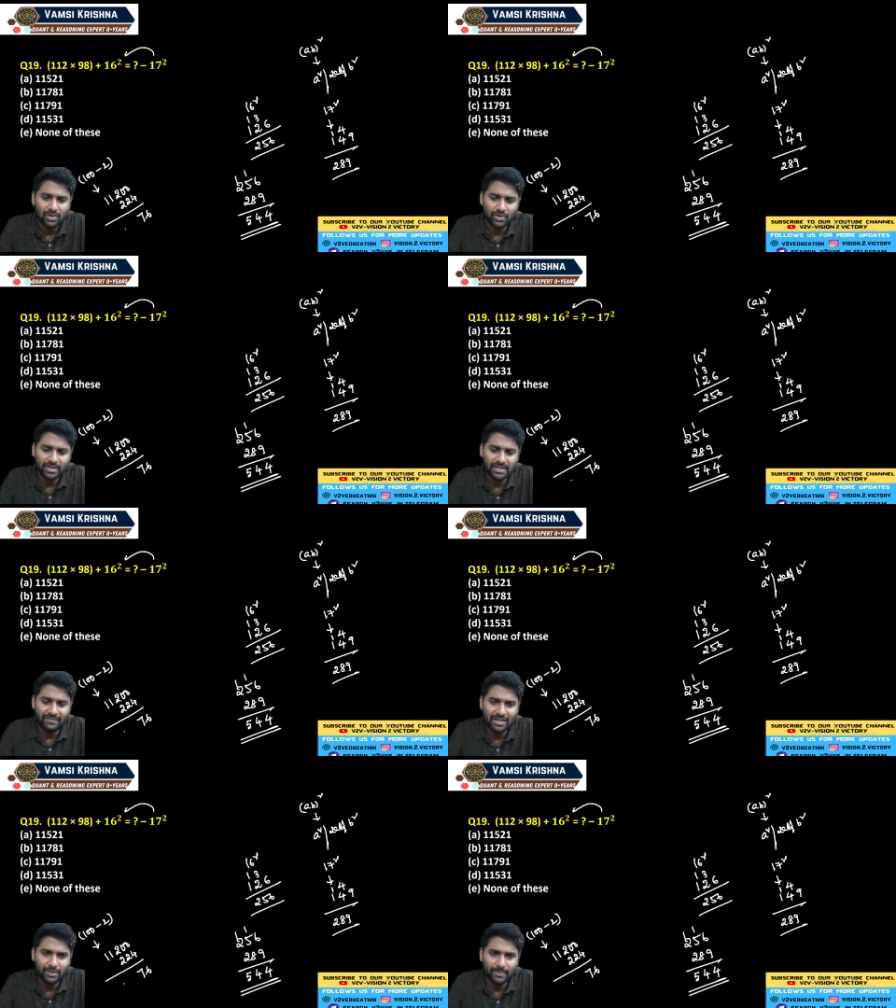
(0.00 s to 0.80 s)
Now here the
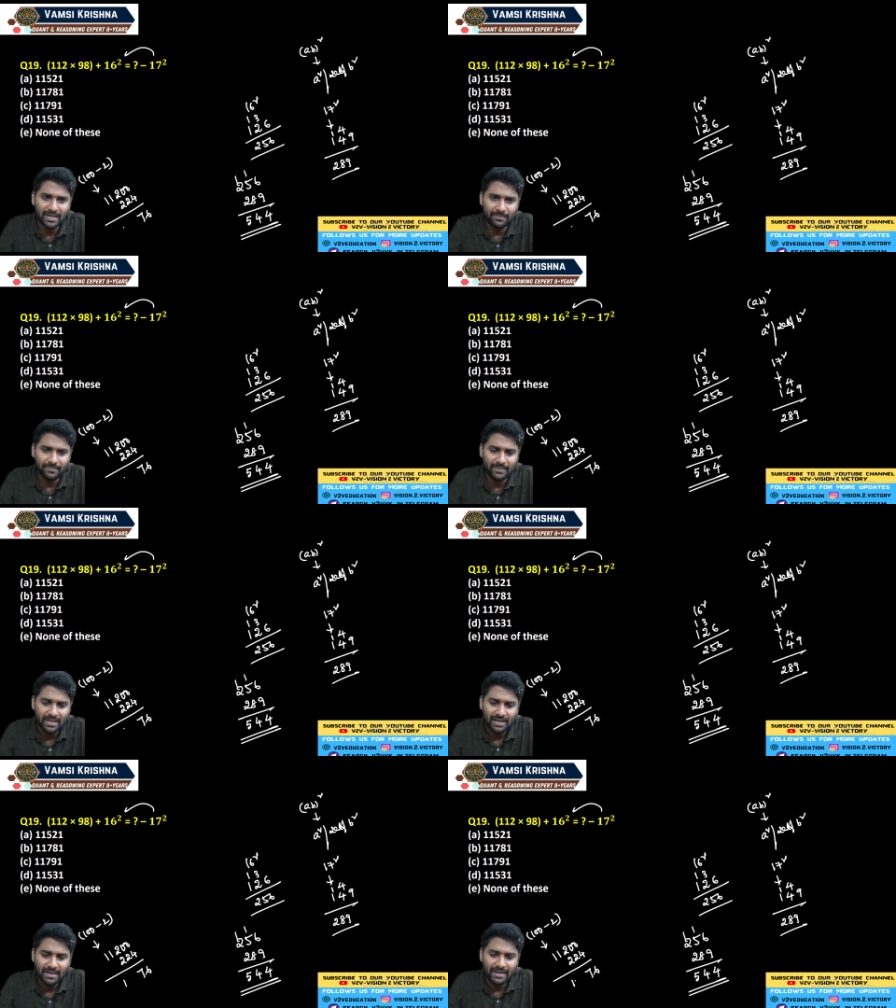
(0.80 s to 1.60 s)
value become
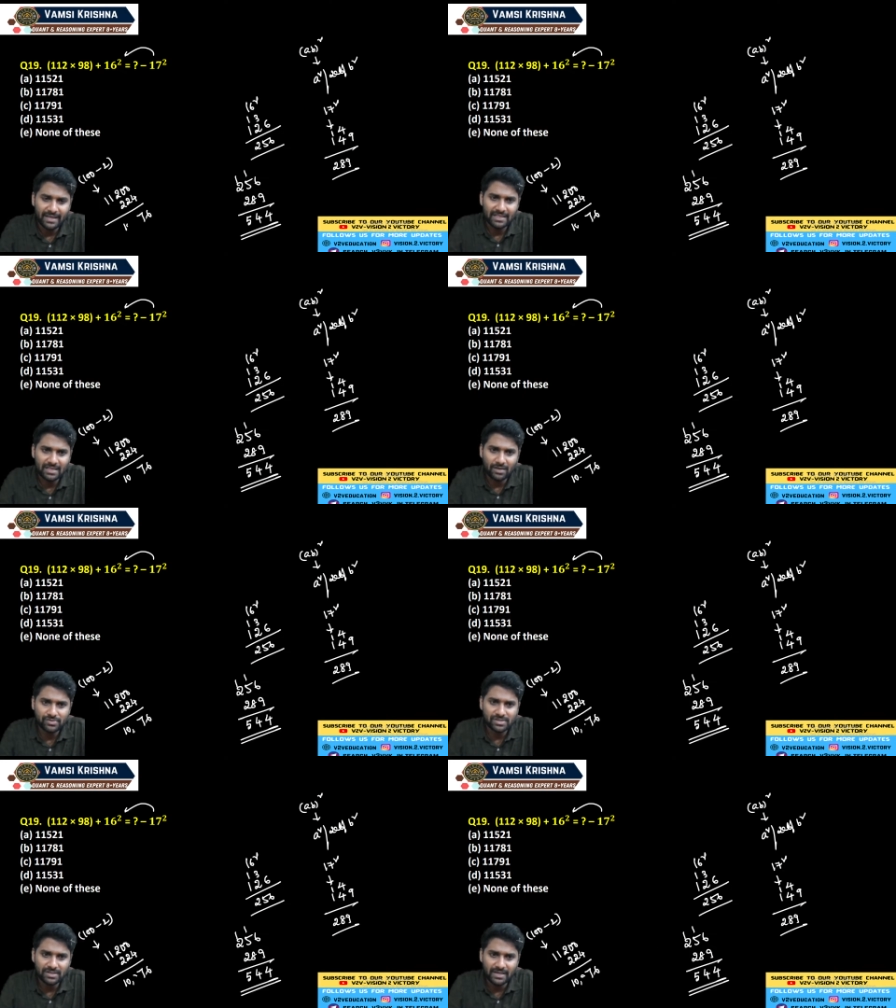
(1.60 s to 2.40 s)

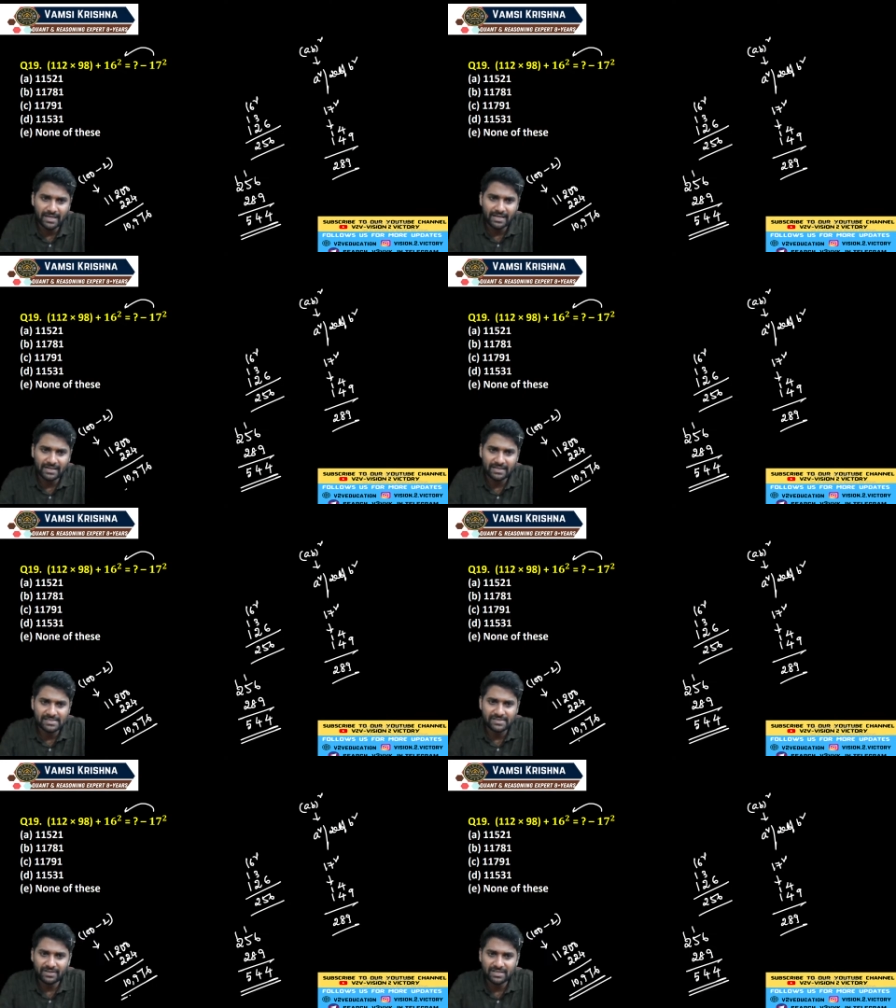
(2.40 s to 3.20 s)

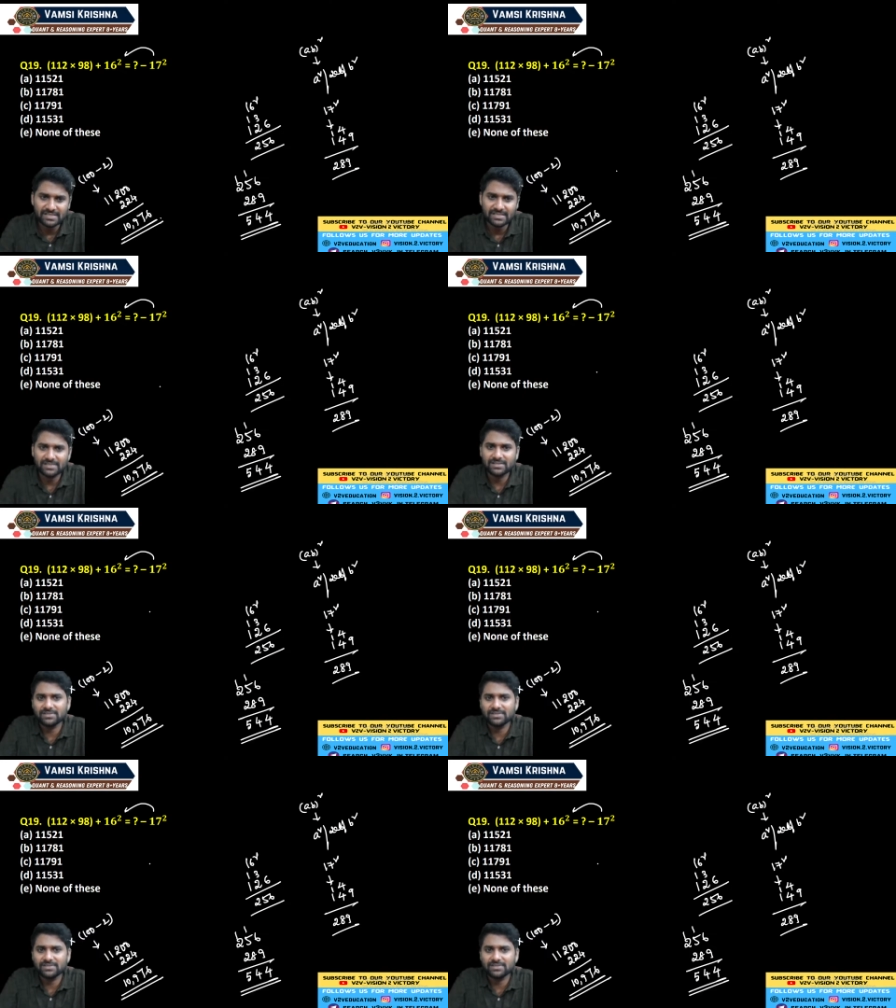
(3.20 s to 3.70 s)
10,976.